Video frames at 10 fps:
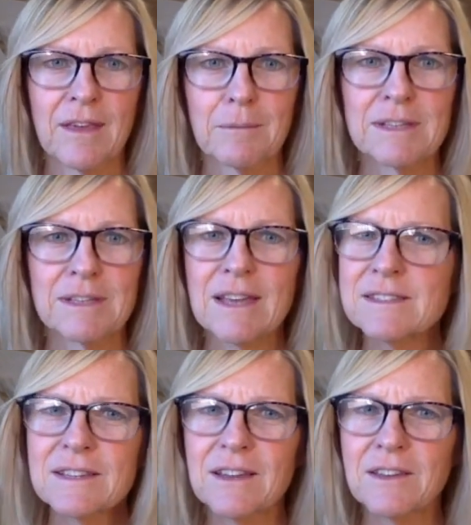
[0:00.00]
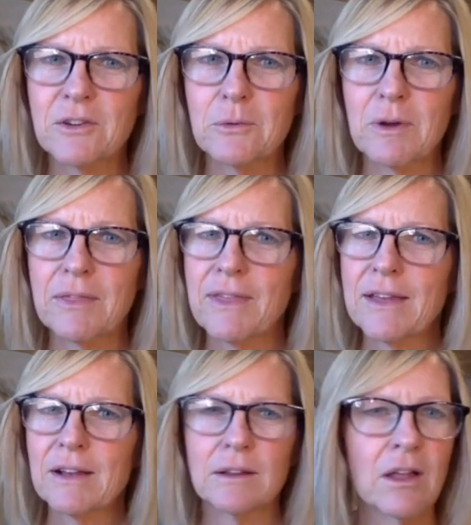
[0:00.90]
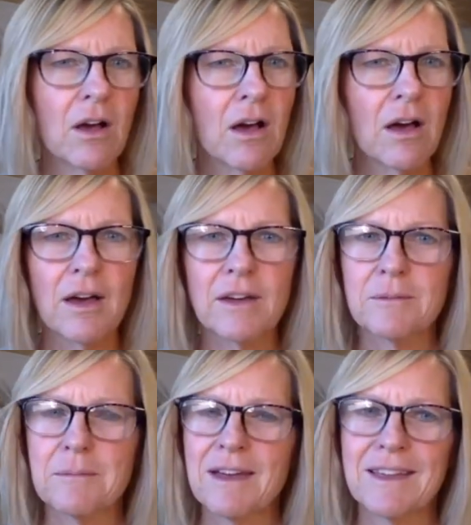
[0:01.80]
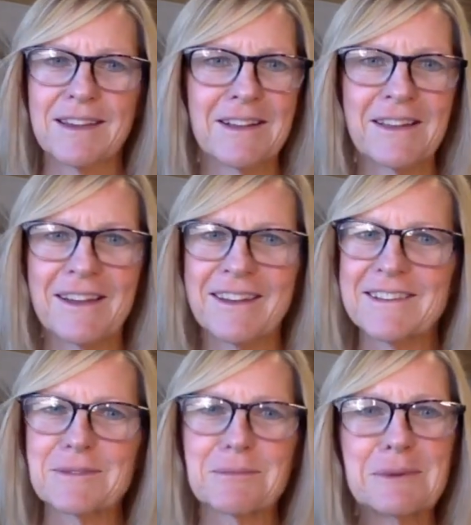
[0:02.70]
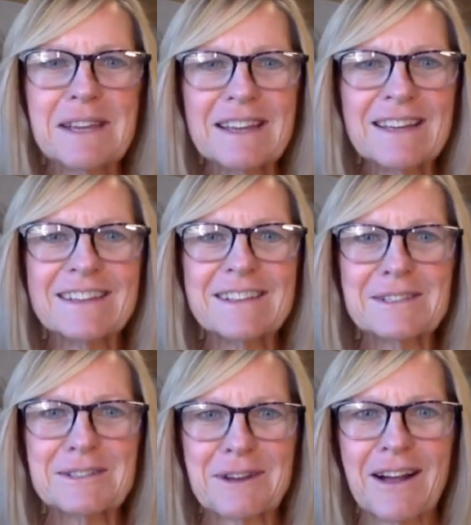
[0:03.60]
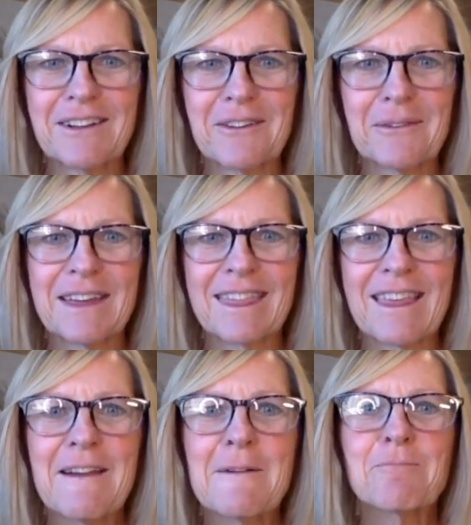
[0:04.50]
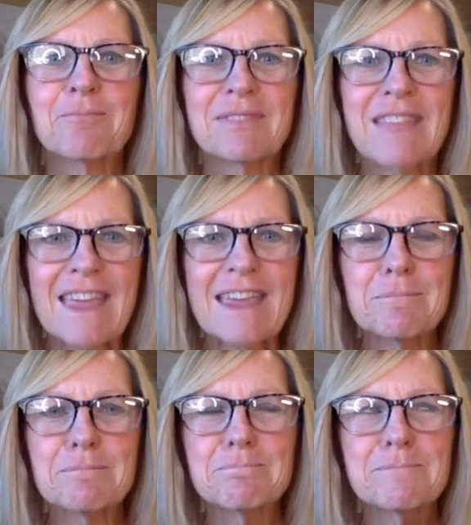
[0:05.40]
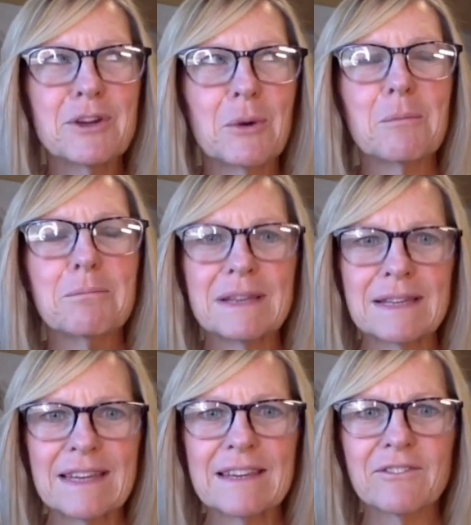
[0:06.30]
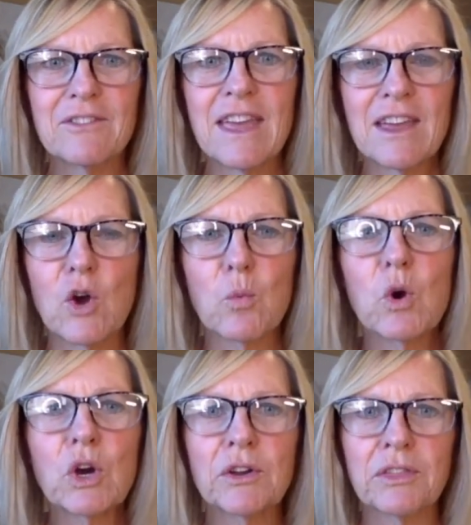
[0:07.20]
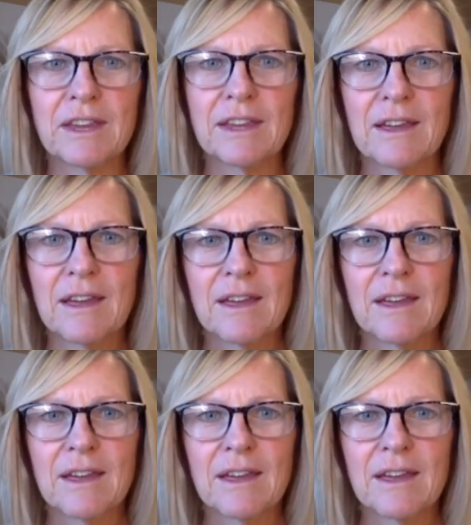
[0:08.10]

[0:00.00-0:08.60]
Because that's another one that a lot of my clients really struggle with. They don't believe they are worthy.